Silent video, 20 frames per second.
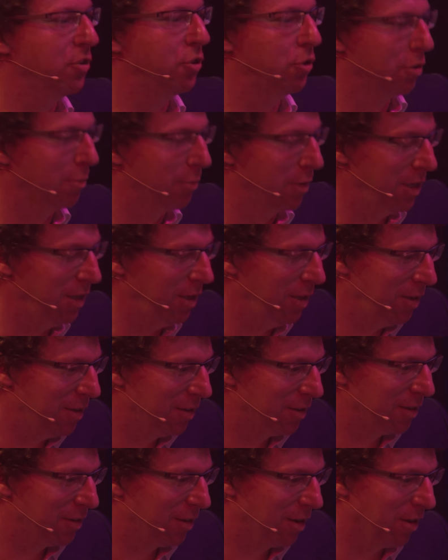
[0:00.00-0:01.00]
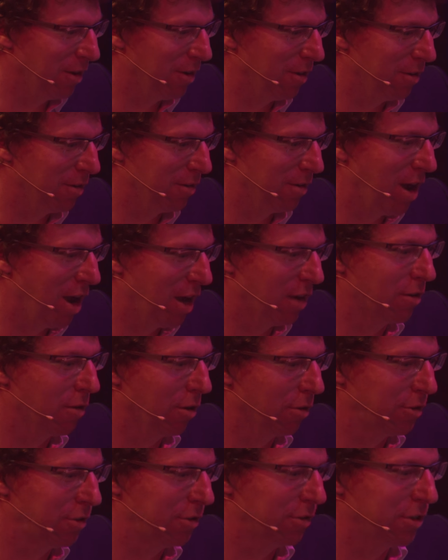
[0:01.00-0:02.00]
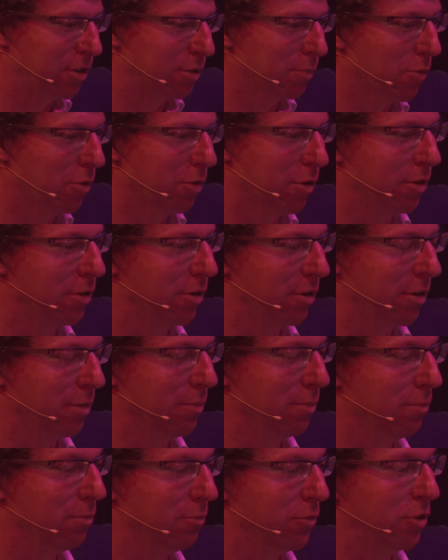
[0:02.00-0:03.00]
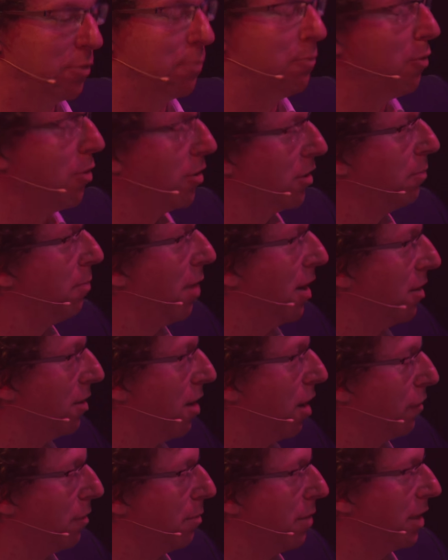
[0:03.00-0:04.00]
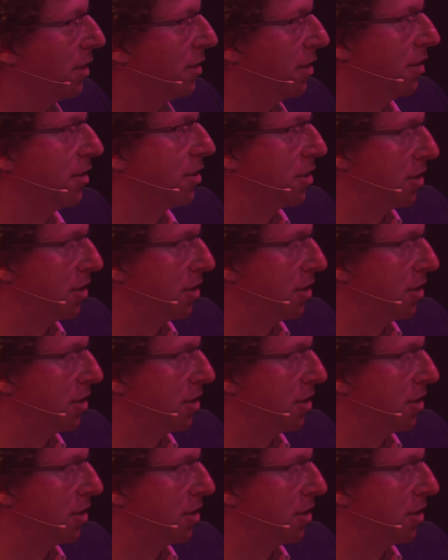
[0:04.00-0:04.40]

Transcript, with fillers: in Germany, uh, high culture is more um, supported by the government. And